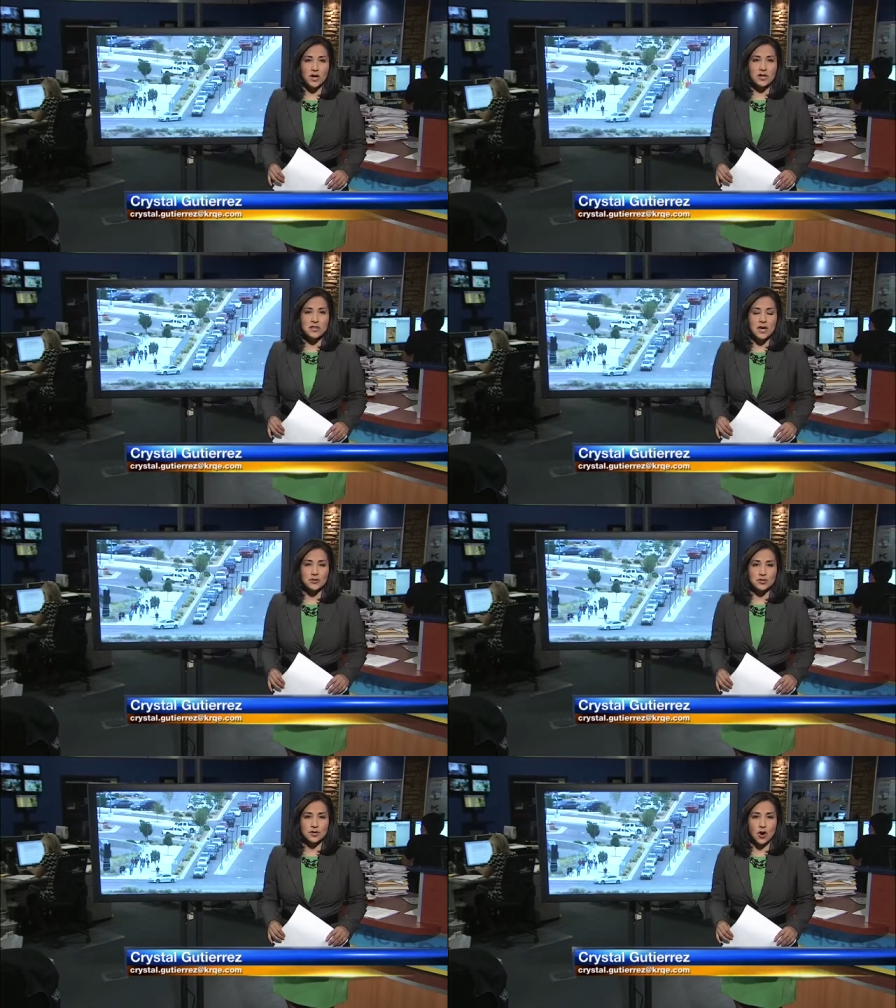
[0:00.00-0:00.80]

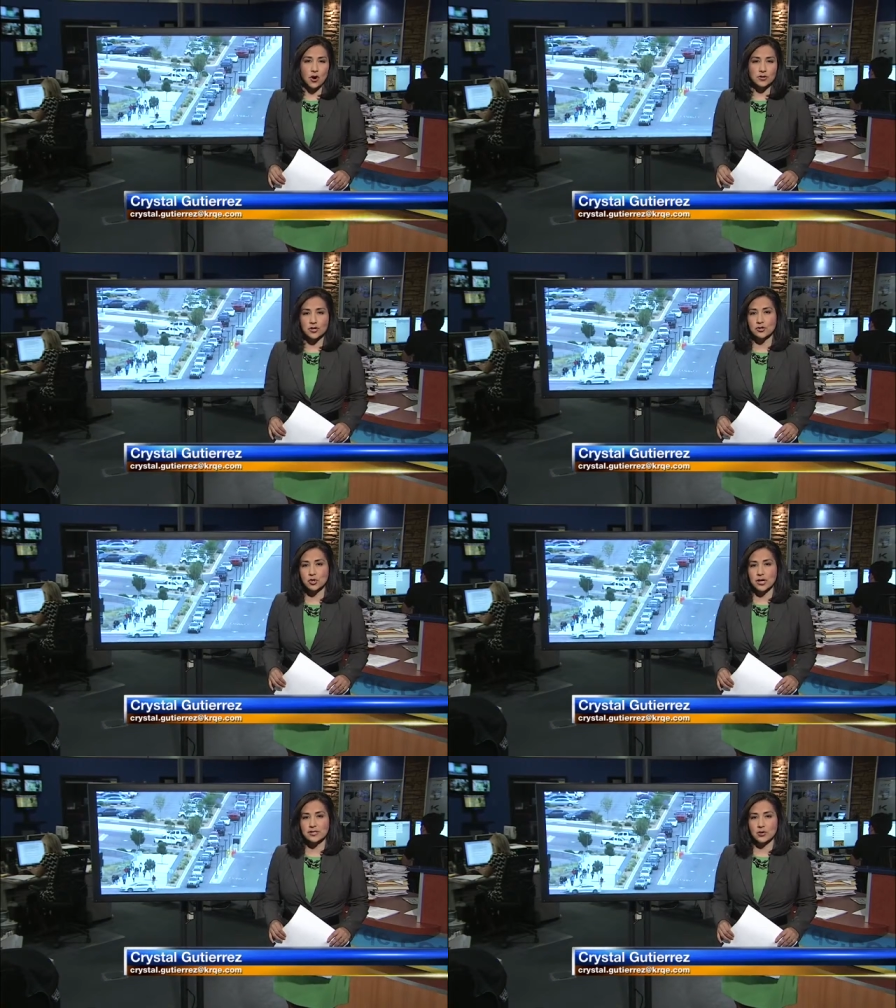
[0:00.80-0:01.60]
1,000 cars all
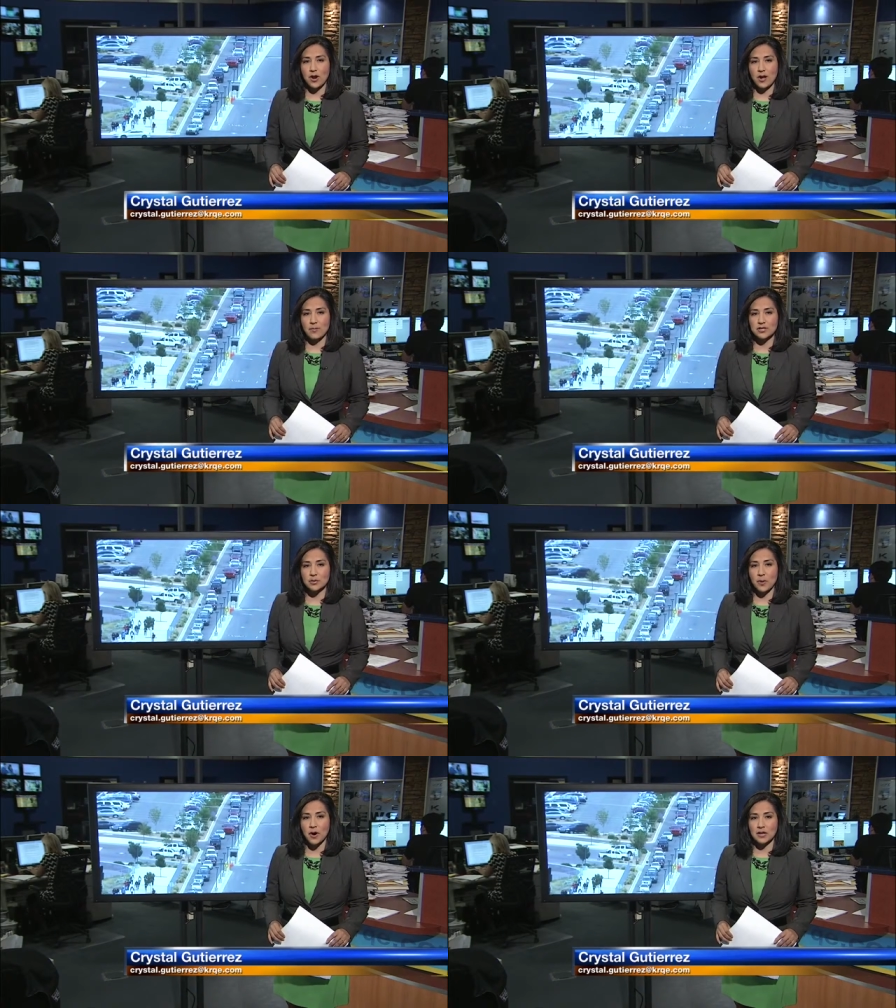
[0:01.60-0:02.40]
trying to cram into the
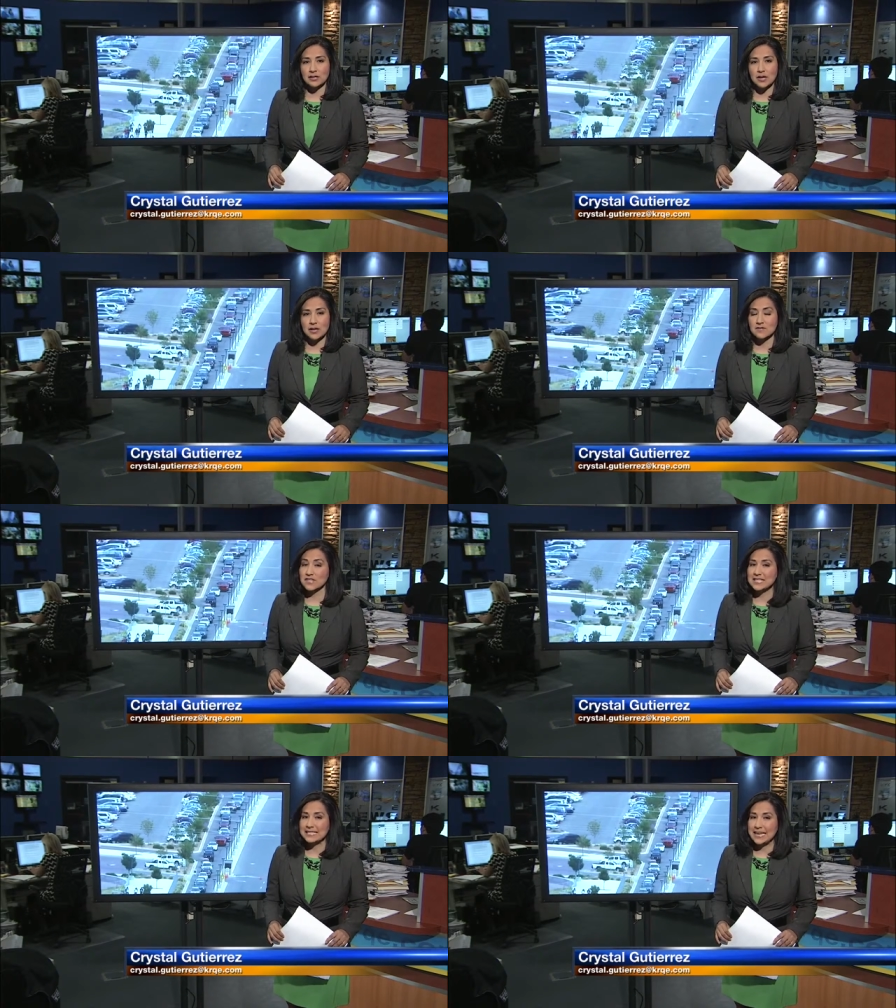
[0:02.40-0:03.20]
parking lot of
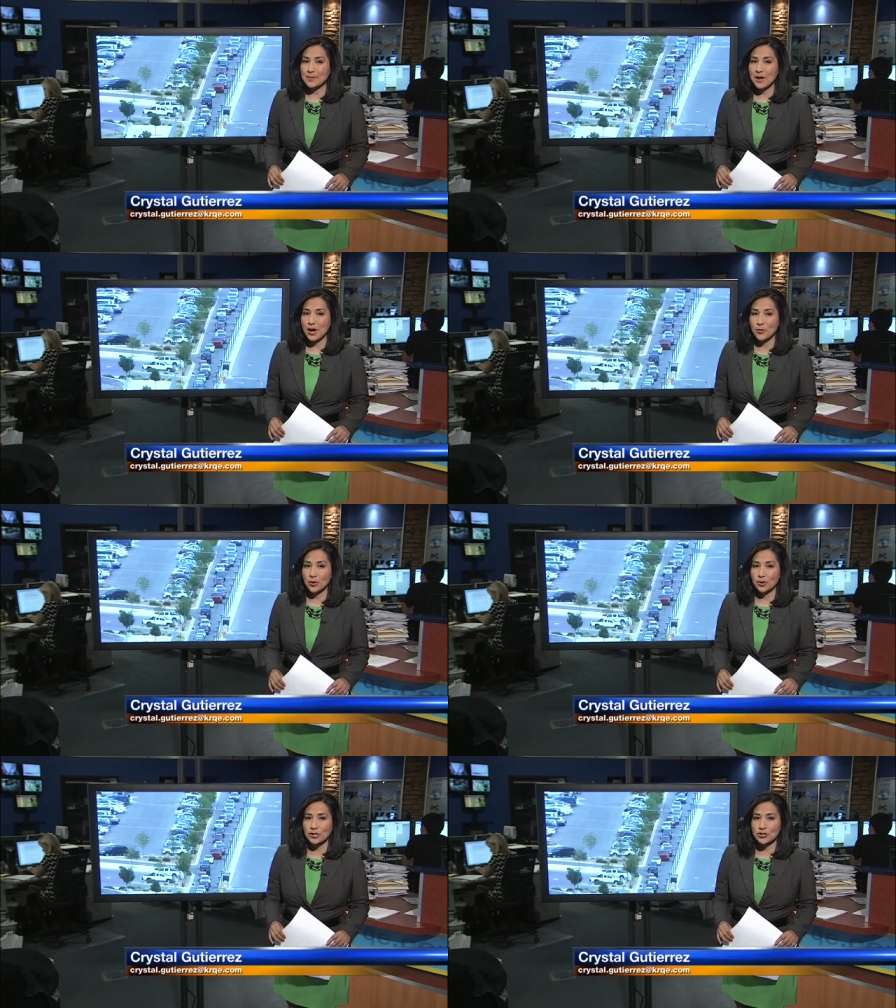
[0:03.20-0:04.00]
the same
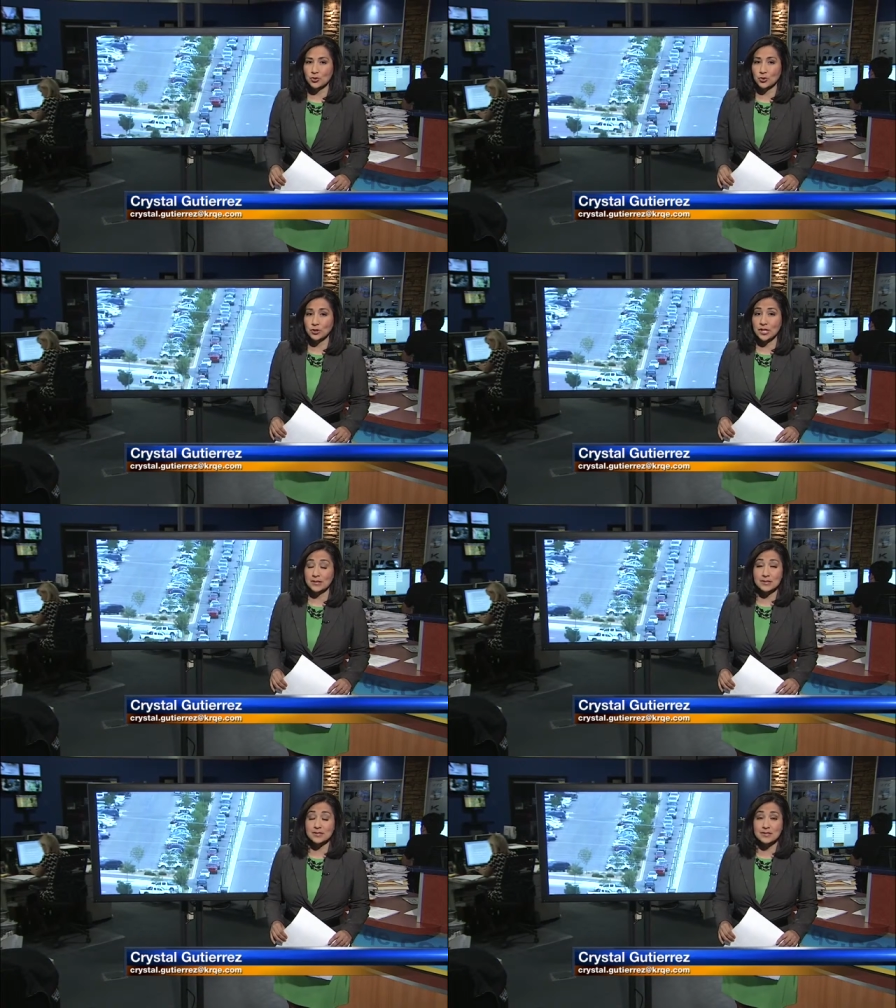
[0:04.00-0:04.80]
Albuquerque school
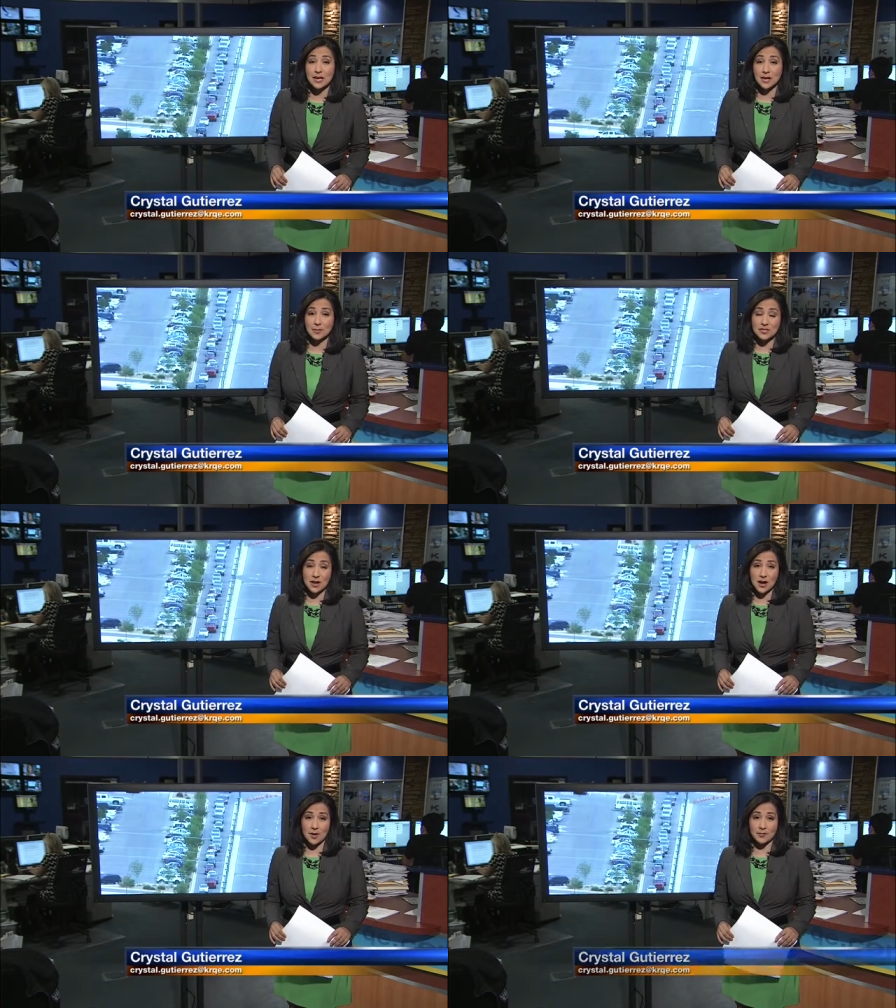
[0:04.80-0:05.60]
at the same
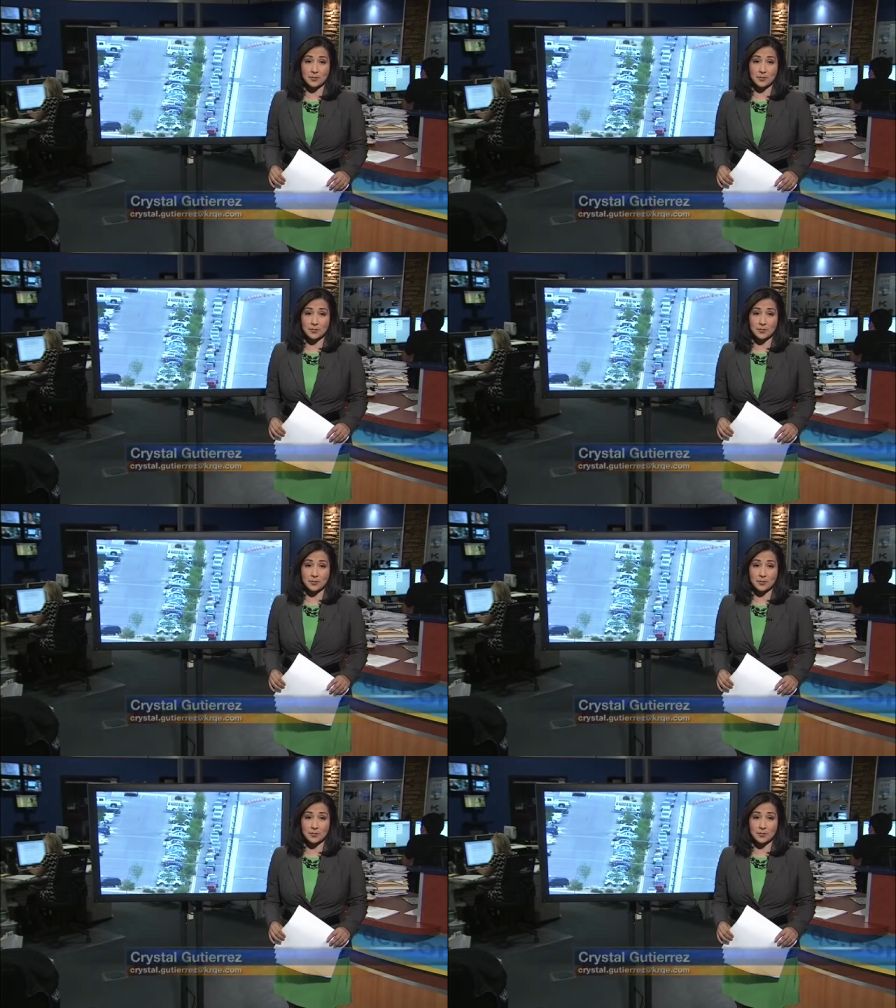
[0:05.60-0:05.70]
time.